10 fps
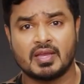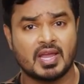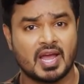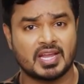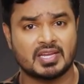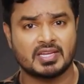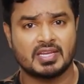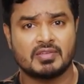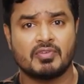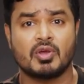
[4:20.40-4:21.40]
Hi,
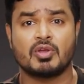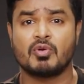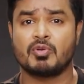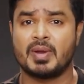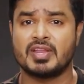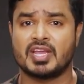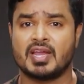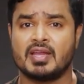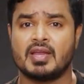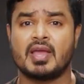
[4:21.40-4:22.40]
if you're new to my
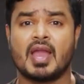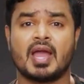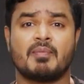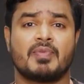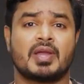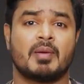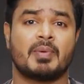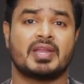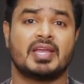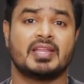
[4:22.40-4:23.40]
channel, I am Vikram
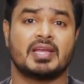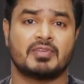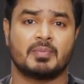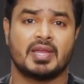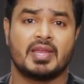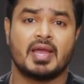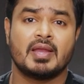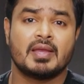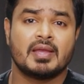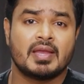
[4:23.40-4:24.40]
Aditya from India.
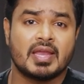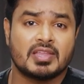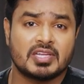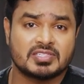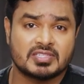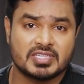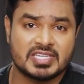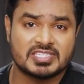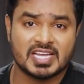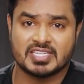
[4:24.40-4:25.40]
In just
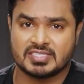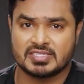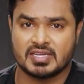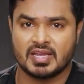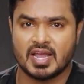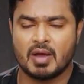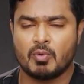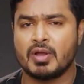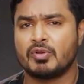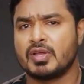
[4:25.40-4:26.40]
30 seconds, I
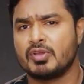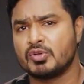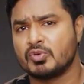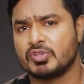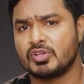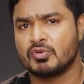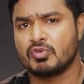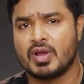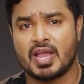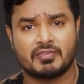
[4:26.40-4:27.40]
want to introduce you
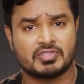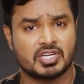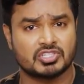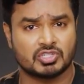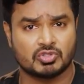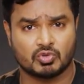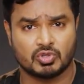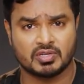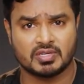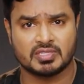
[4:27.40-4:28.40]
to a life-changing
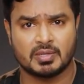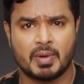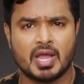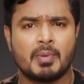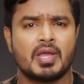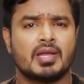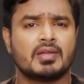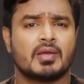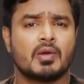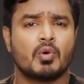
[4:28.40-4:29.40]
tool, the Mahabharat,
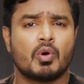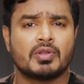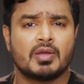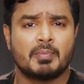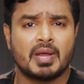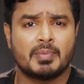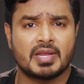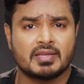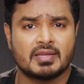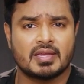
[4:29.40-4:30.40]
authored by
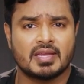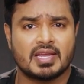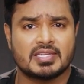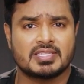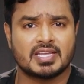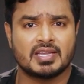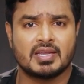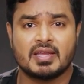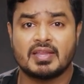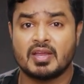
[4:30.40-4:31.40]
me. It's said
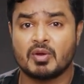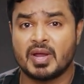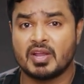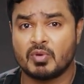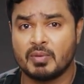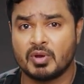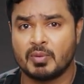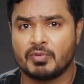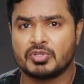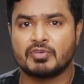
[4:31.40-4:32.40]
that no matter what
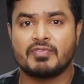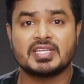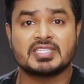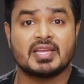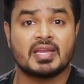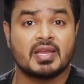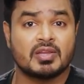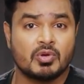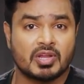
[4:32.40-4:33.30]
problems you're facing, you